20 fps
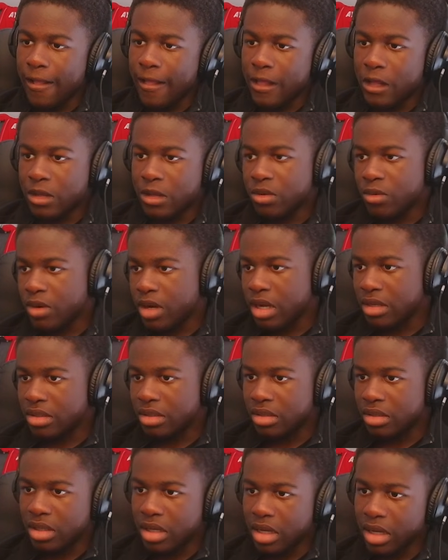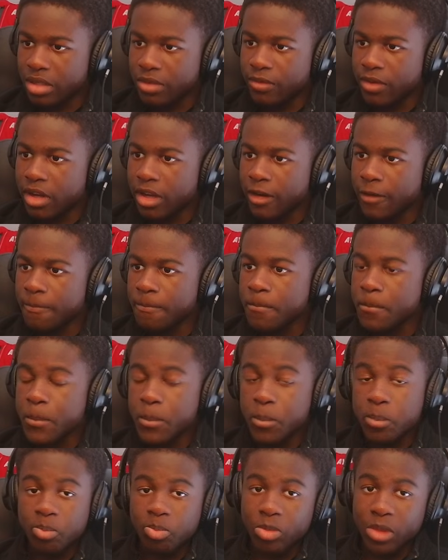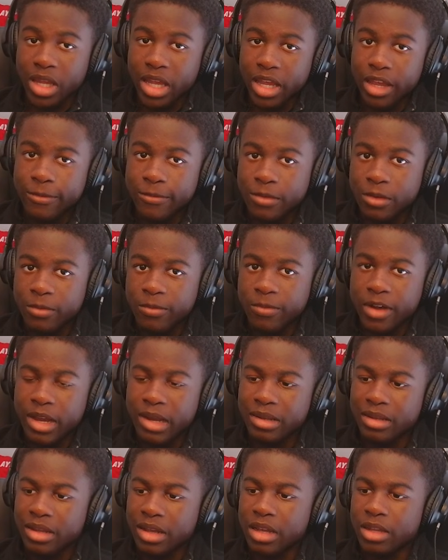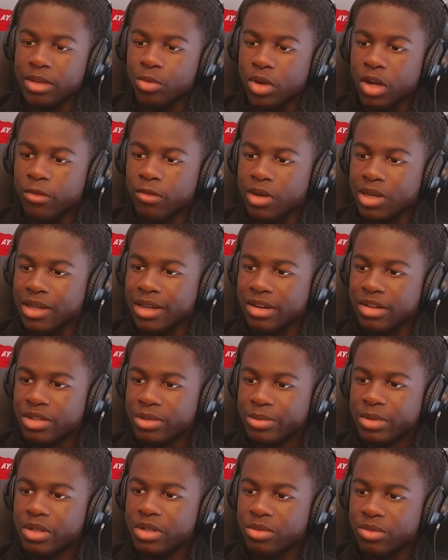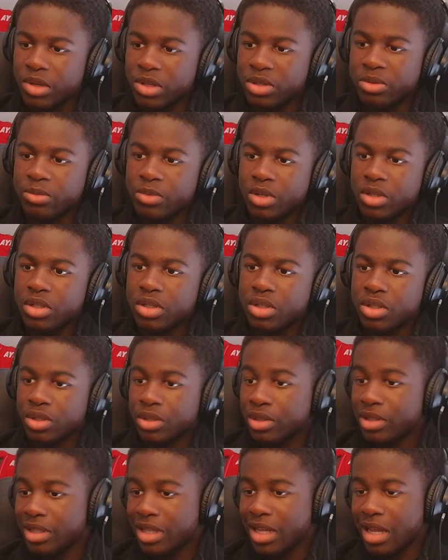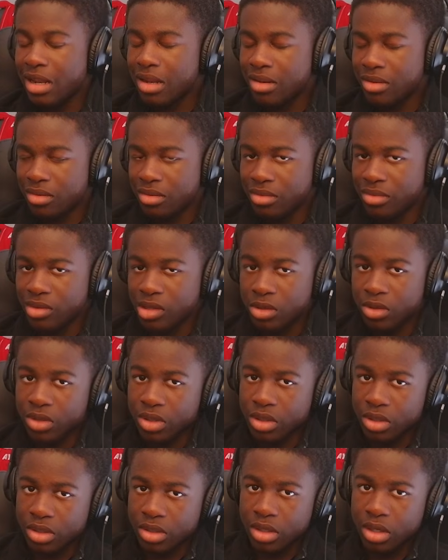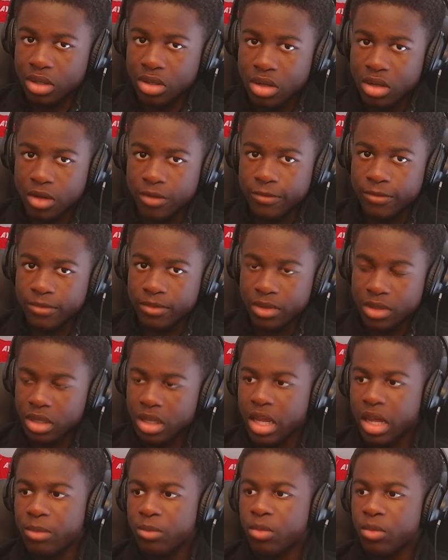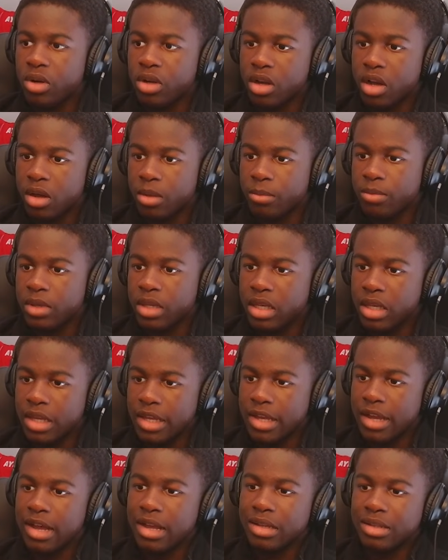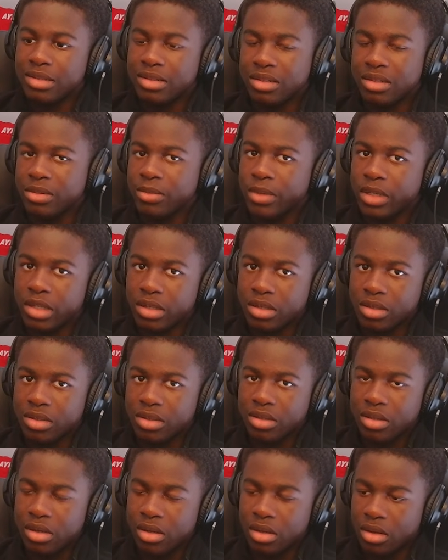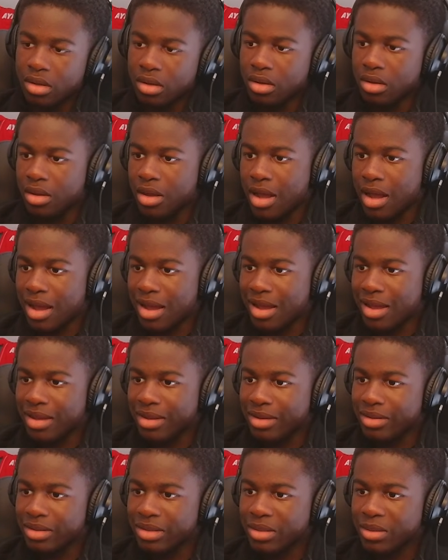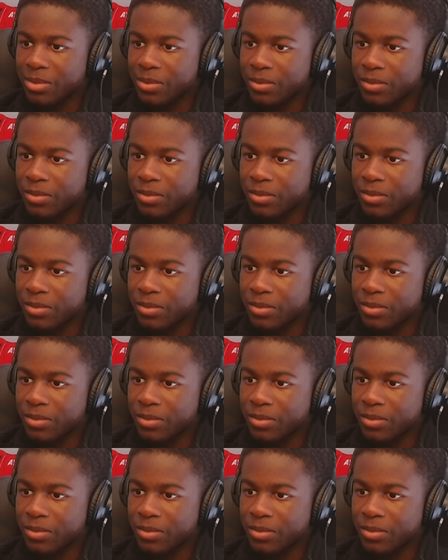Otherwise, yeah, it's fine. If you find that you are running out of spears way too much, then you can turn off the M1 copy as the spears, and